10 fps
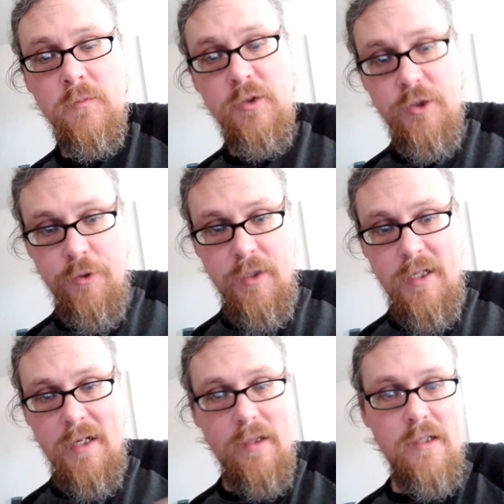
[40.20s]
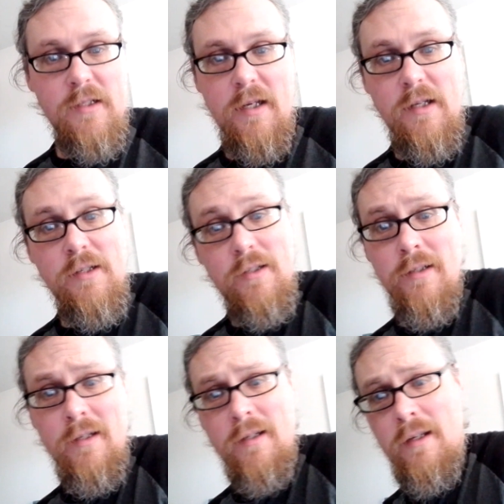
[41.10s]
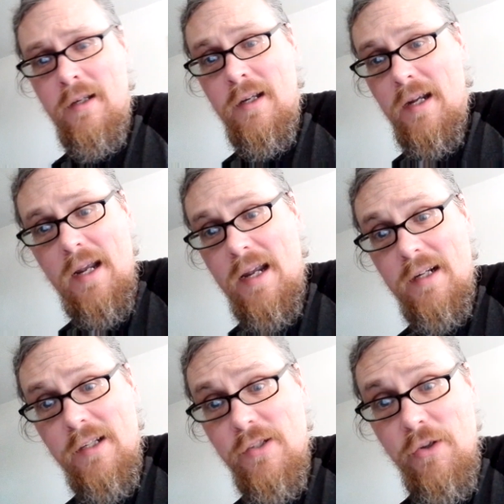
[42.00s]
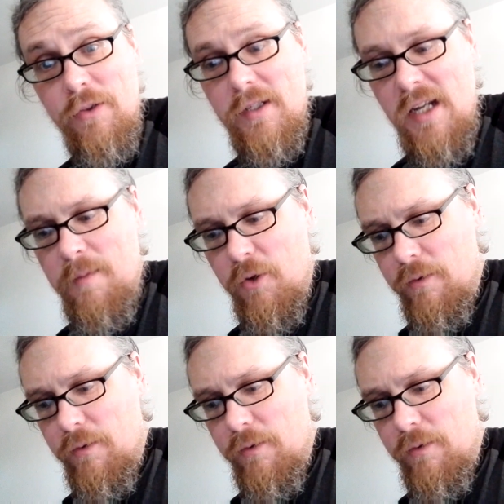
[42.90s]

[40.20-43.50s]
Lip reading: 2d8 in this case and consult the table.